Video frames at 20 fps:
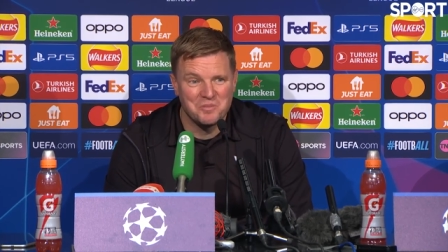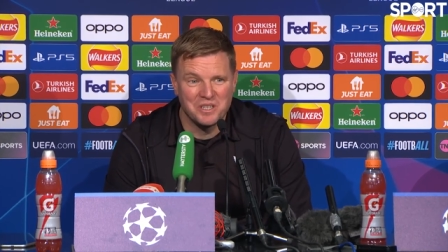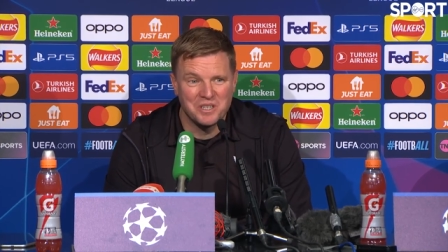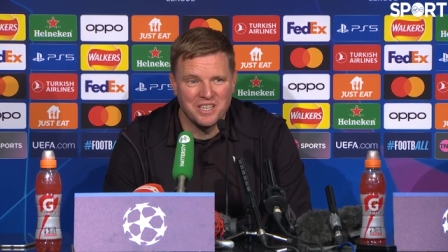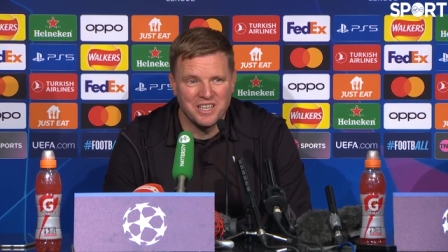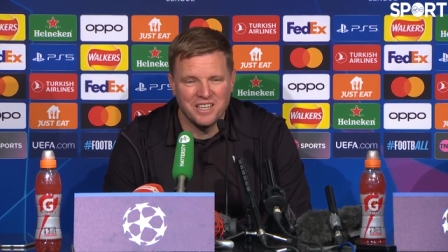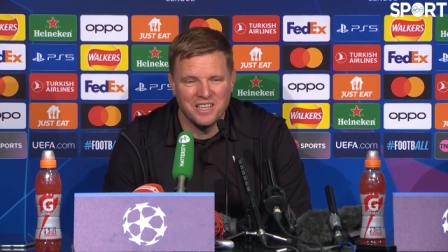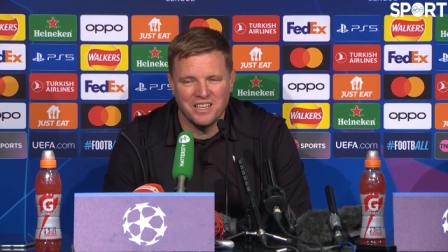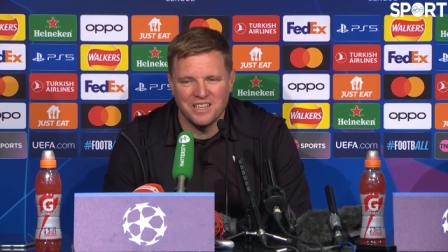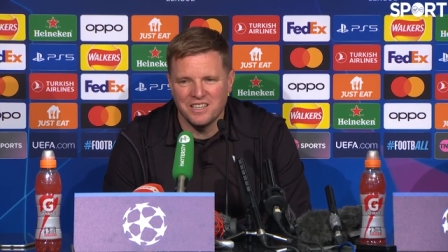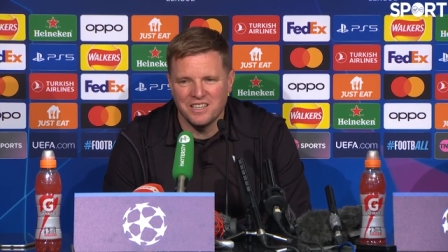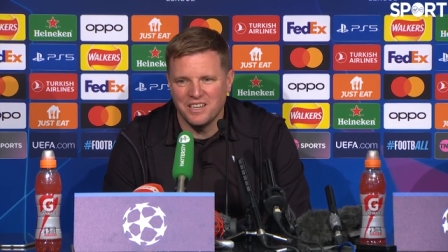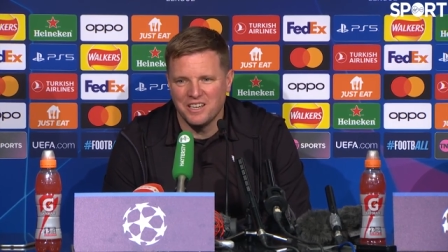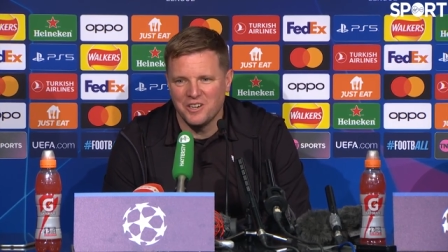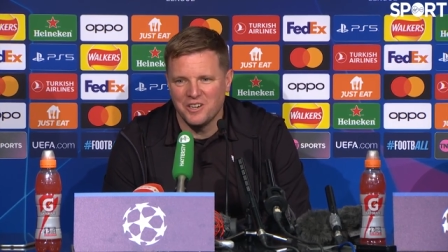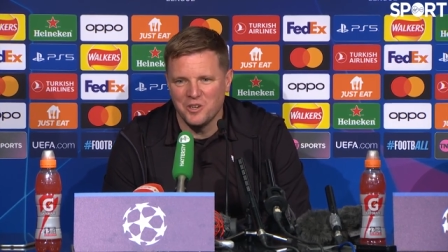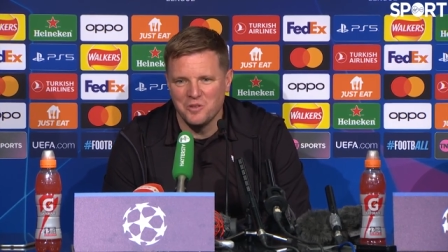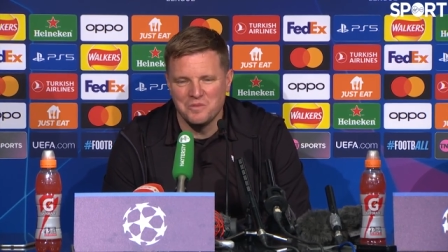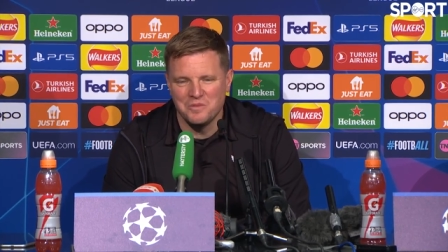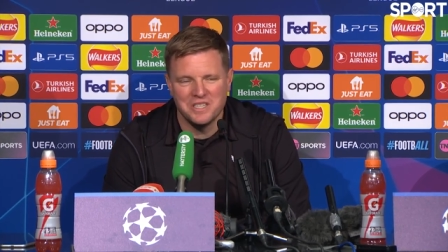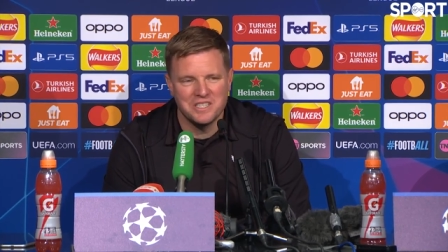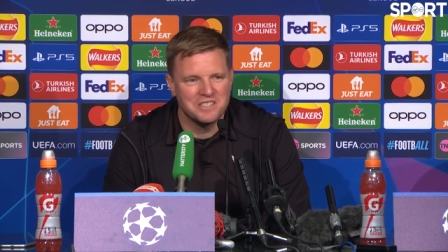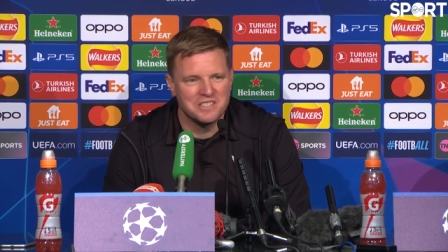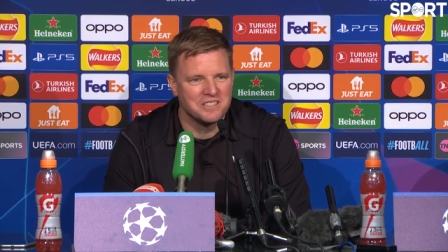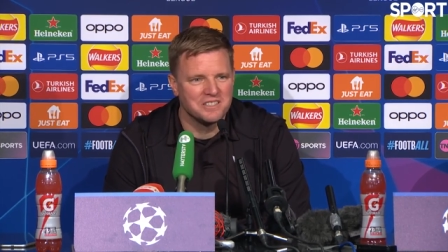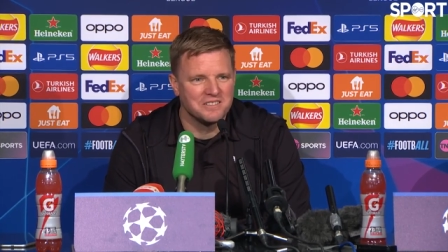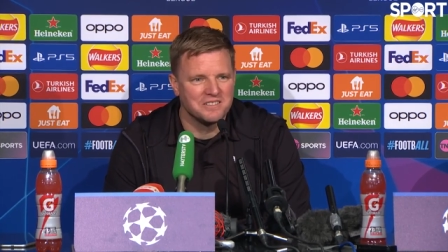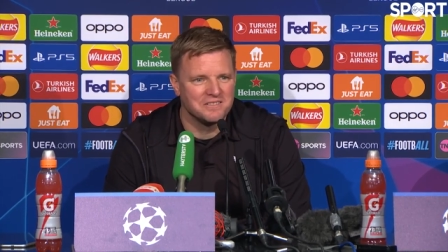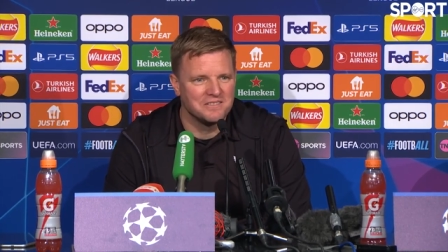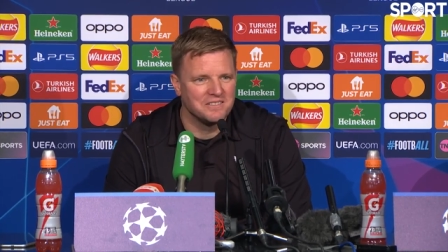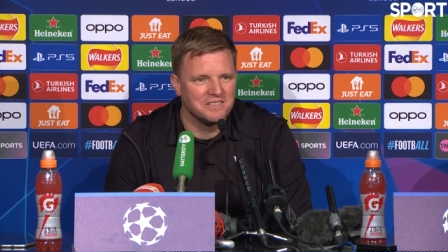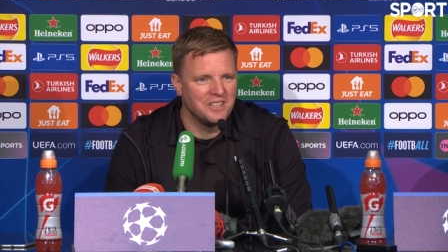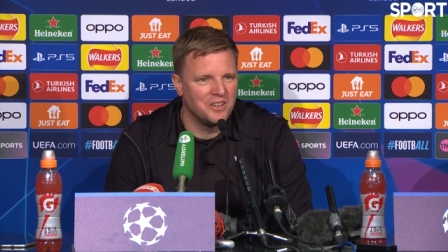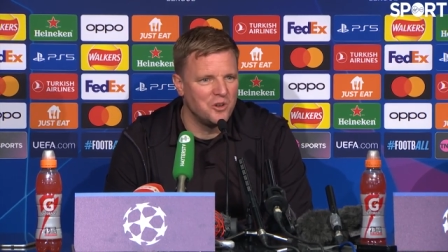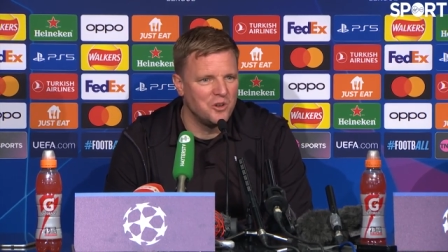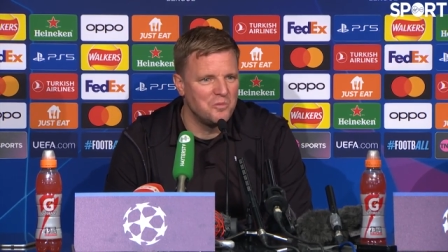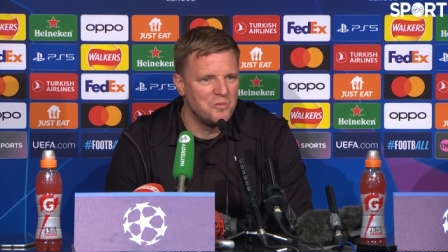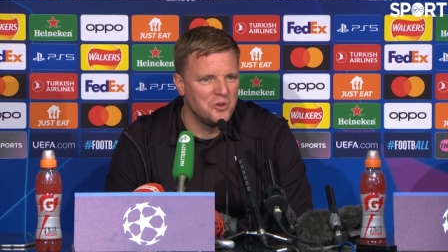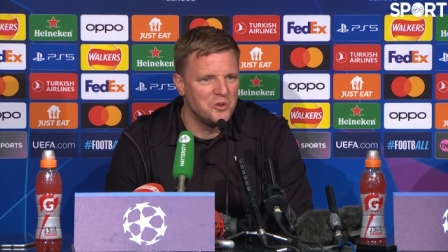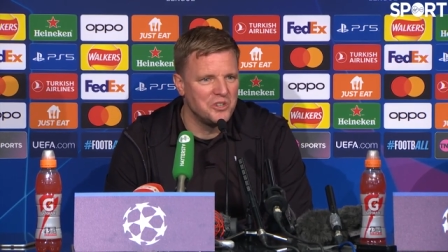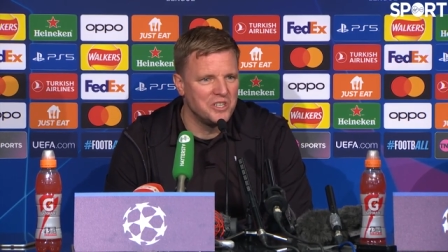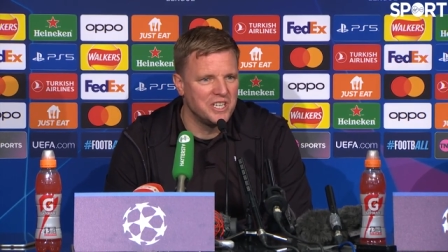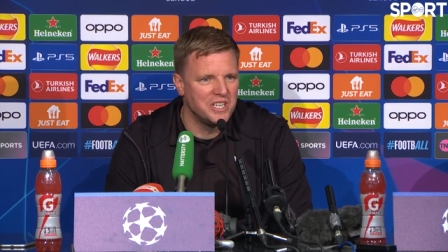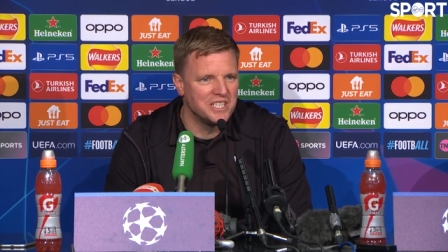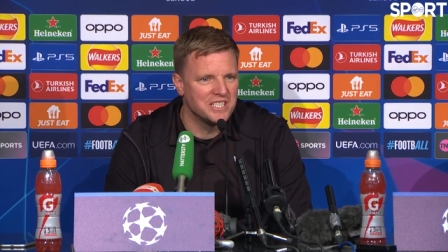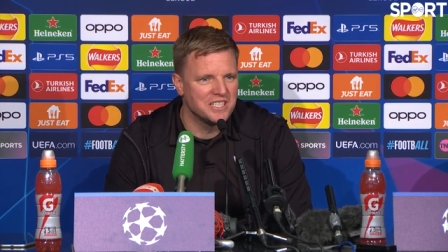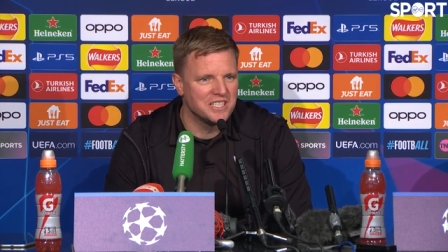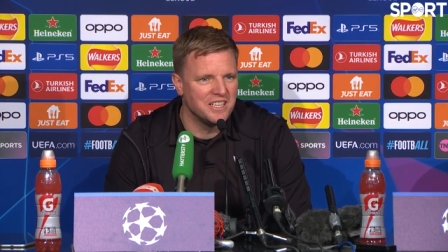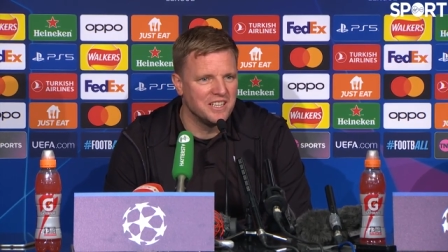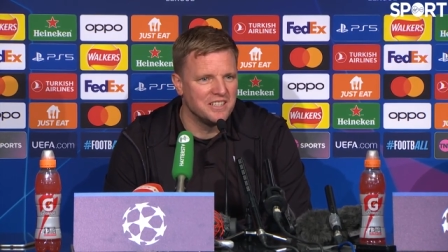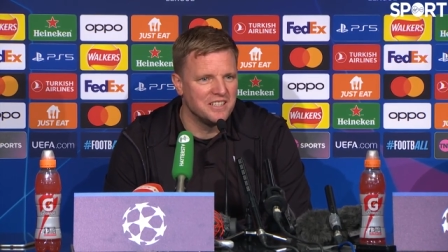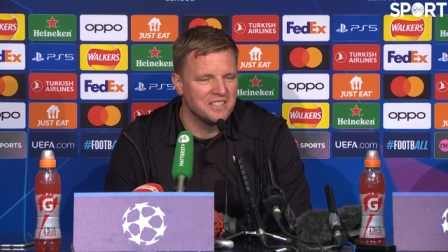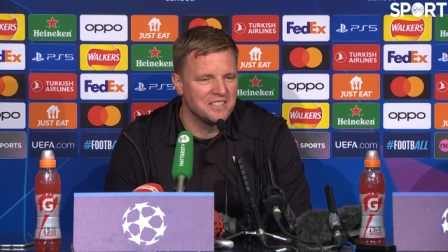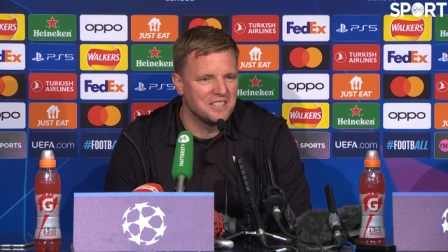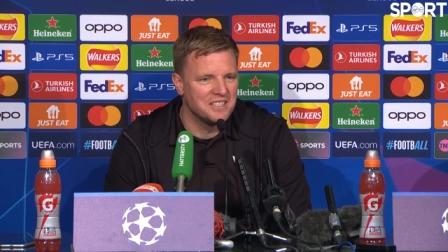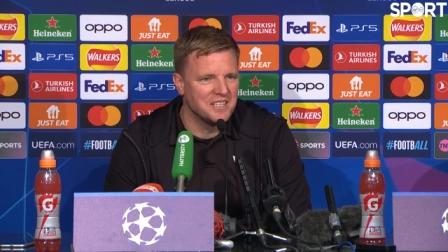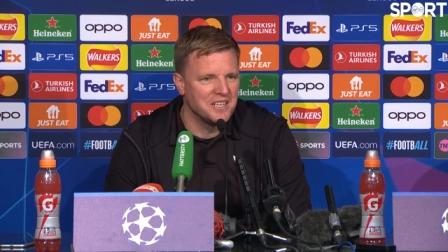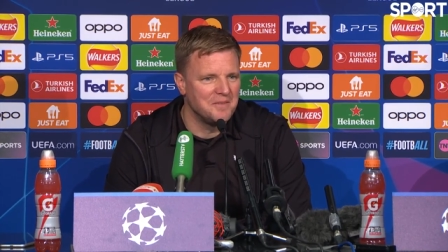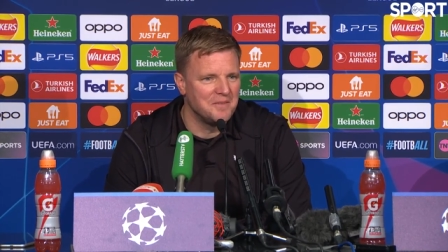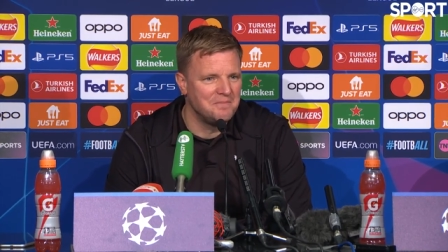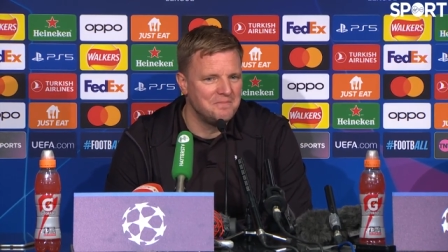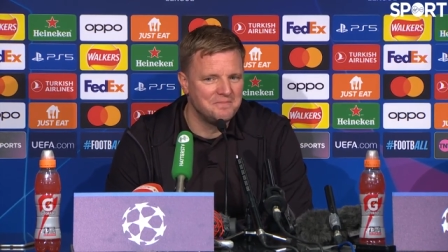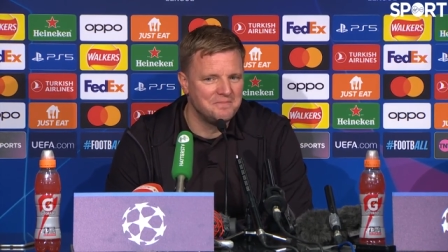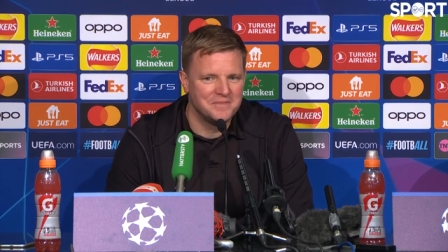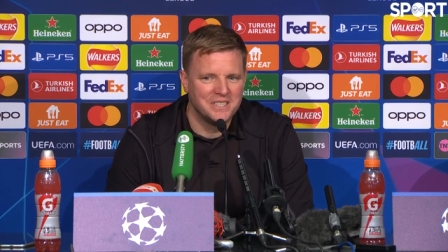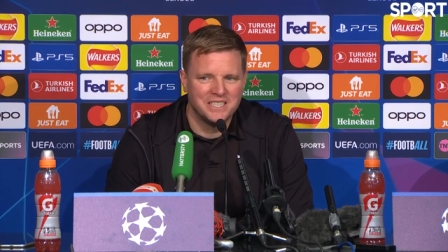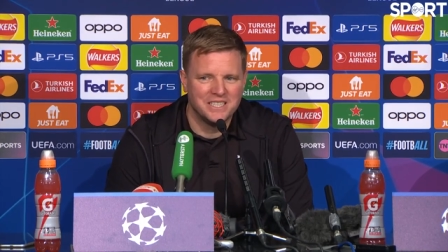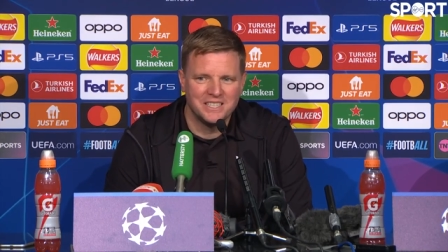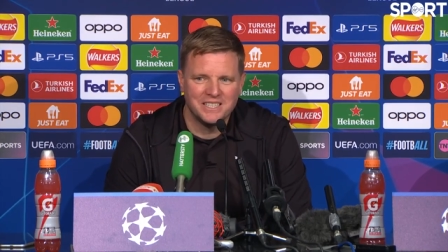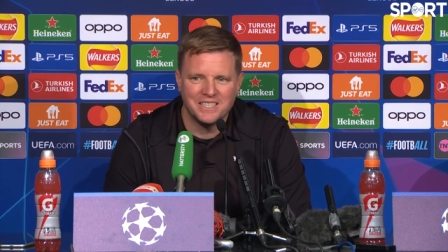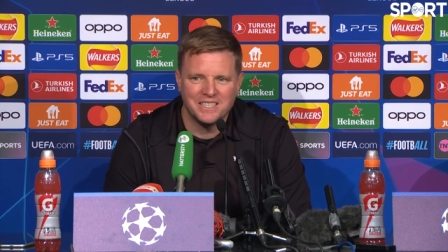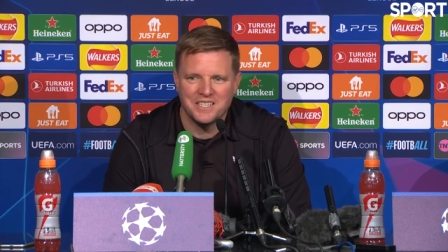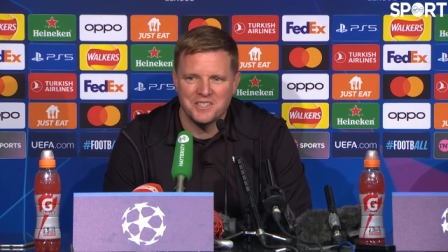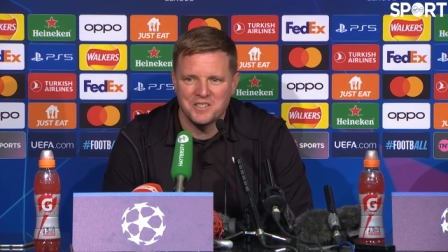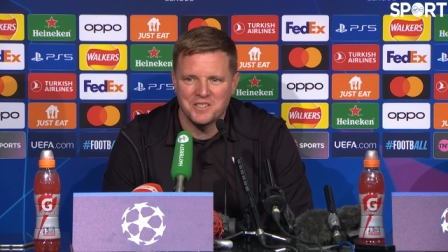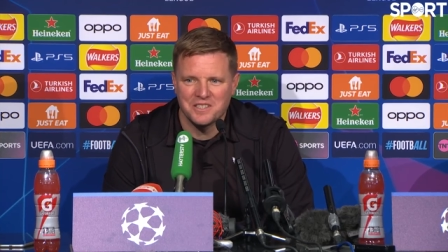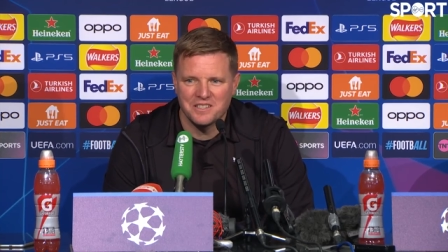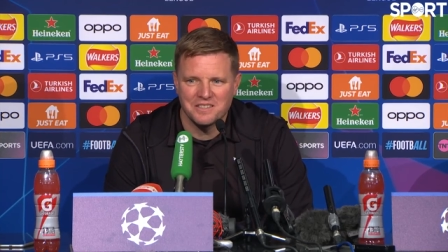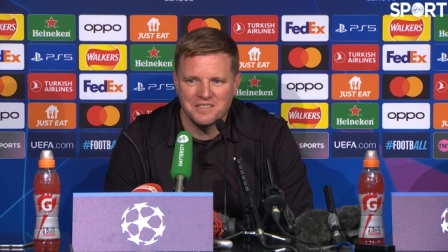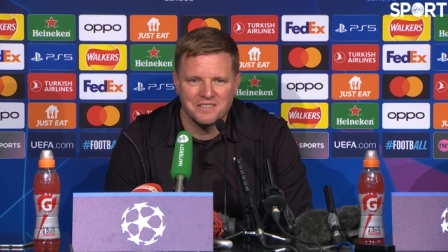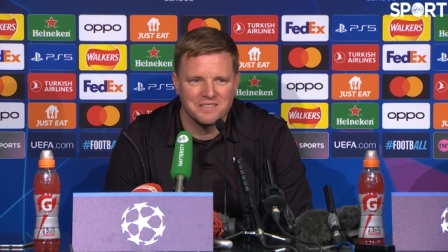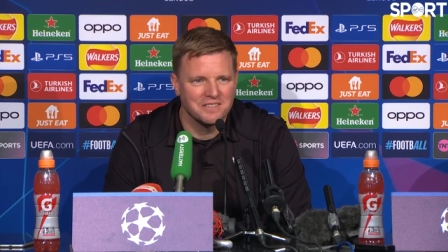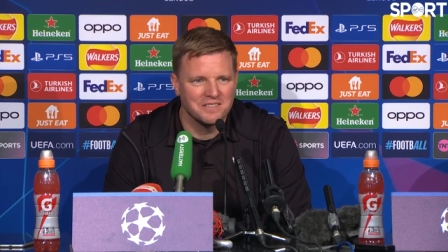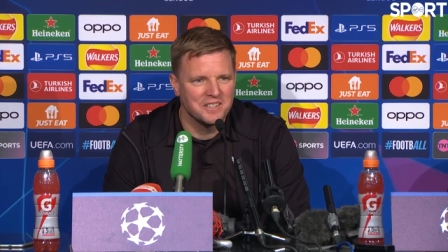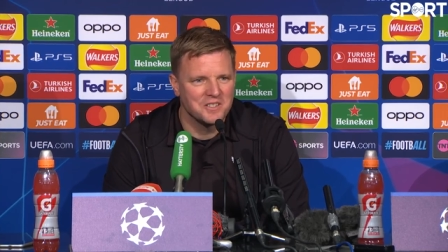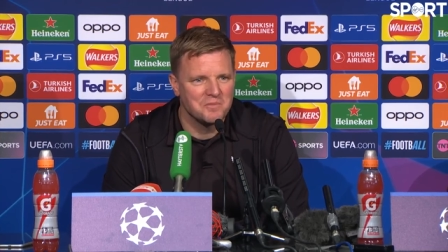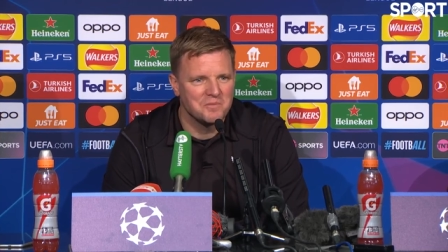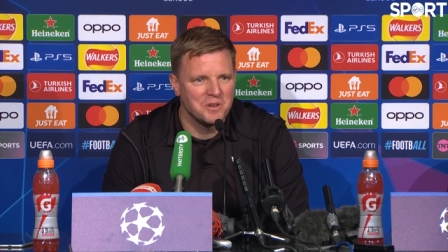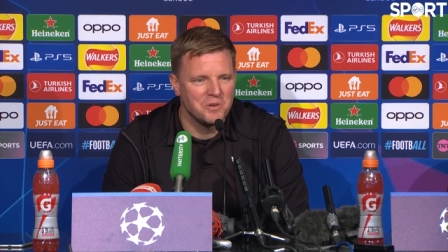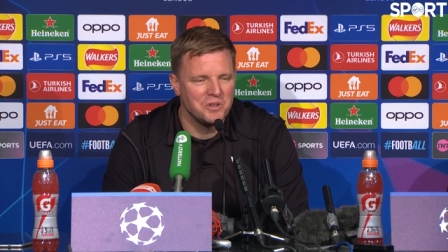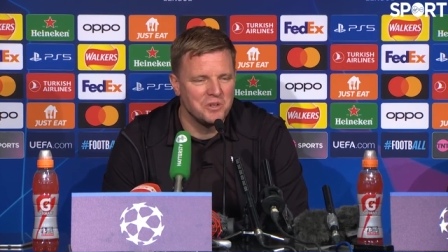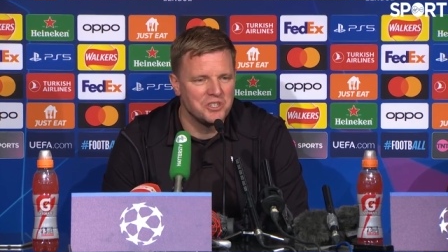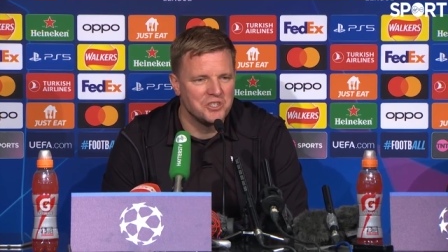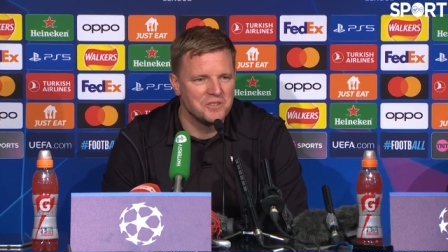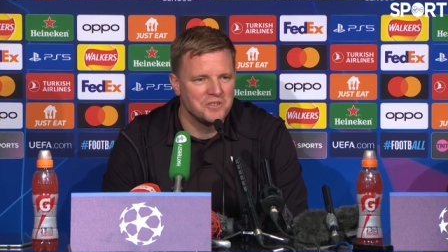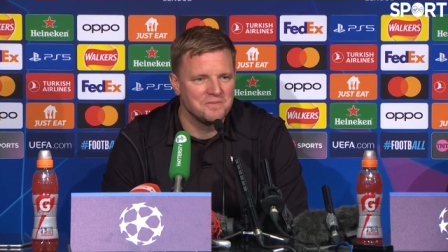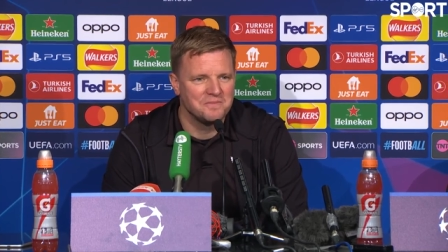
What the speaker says: but I hope there's a lot more nights like this to come. That's my wish.